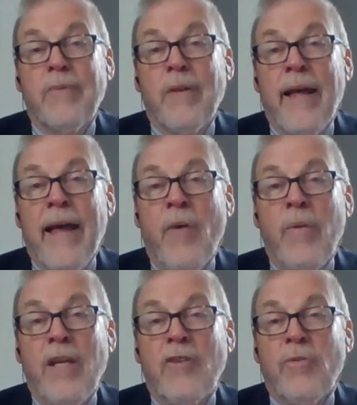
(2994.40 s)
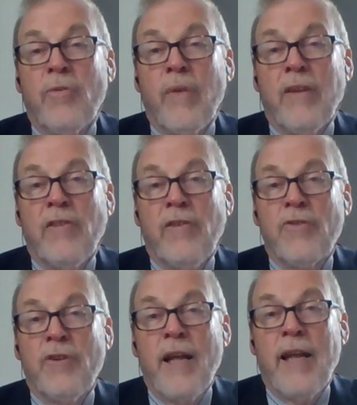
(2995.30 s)
How we get to a
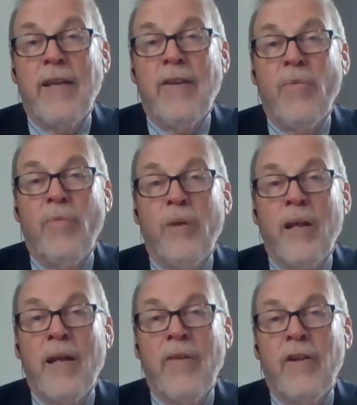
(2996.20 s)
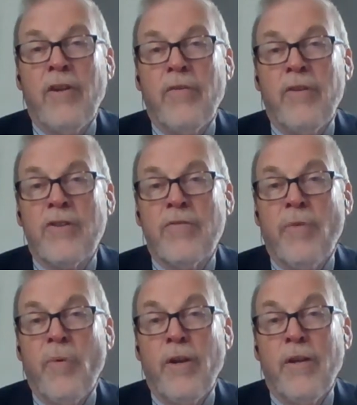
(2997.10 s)
resolution, I don't have a clear vision
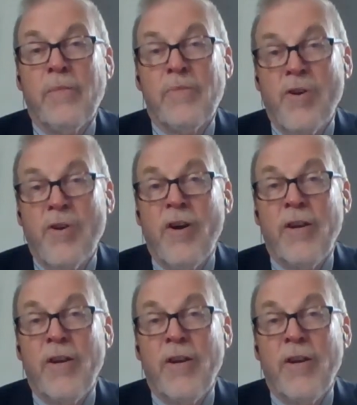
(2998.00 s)
for you. I'm sorry.